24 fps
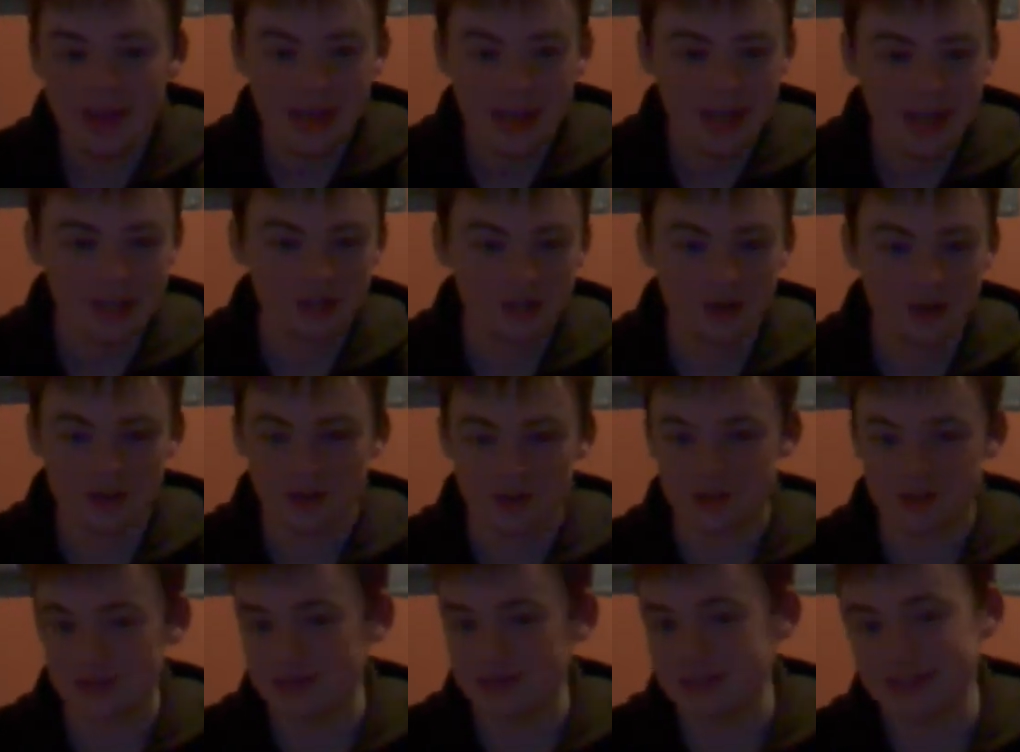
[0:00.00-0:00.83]
He
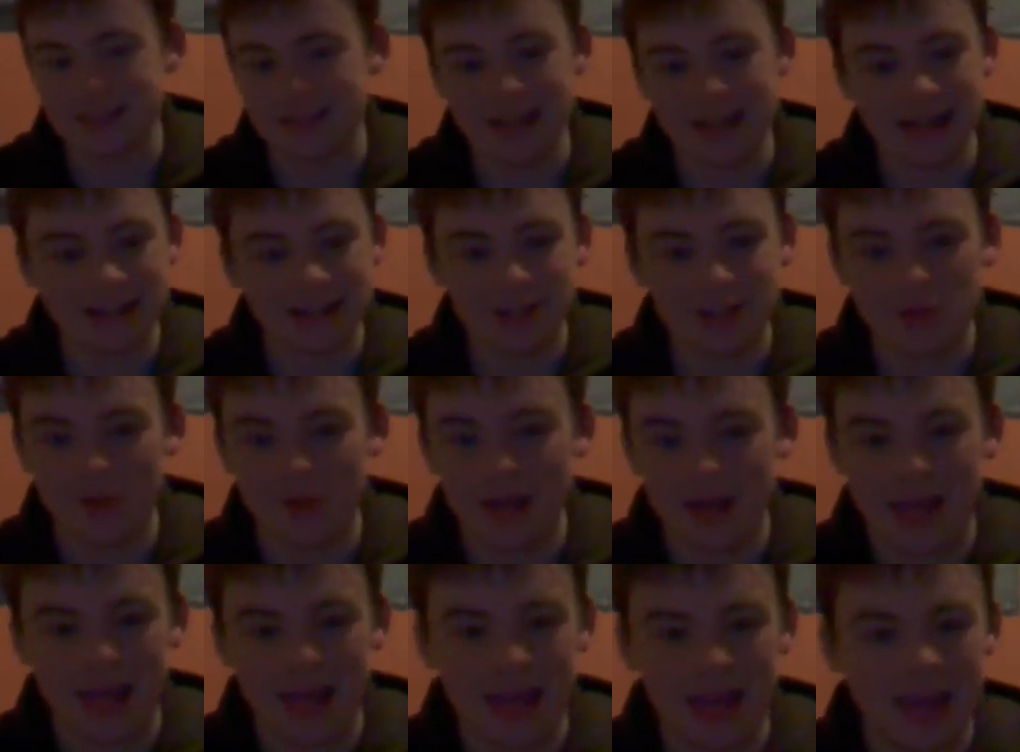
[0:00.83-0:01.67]
just slinks
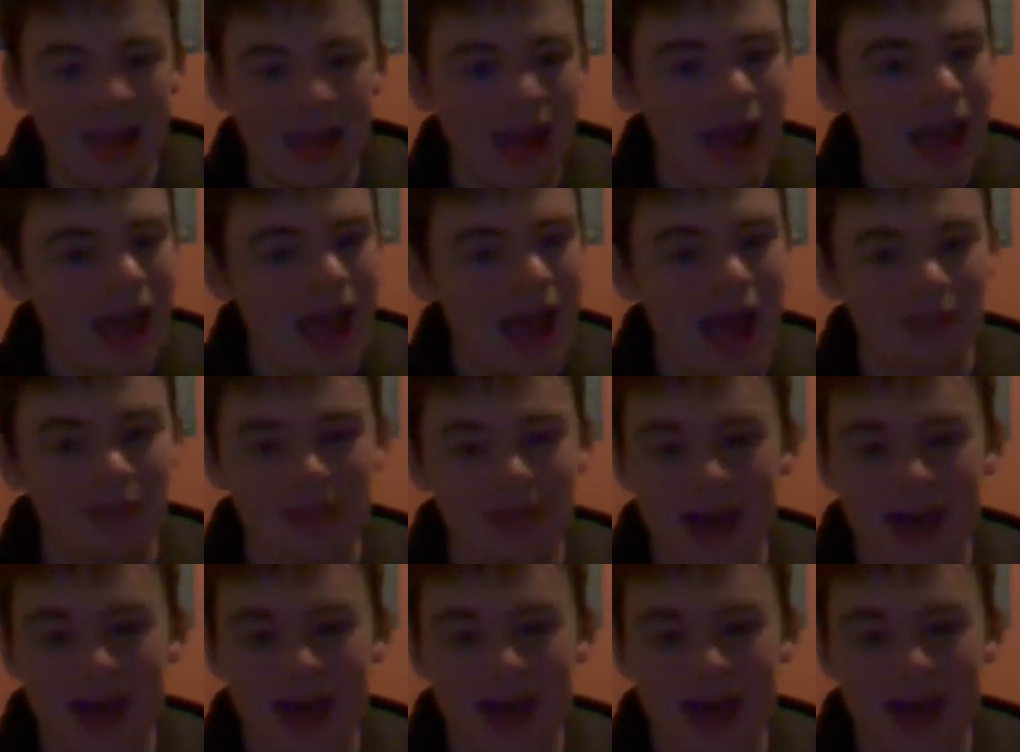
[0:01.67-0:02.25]
away, and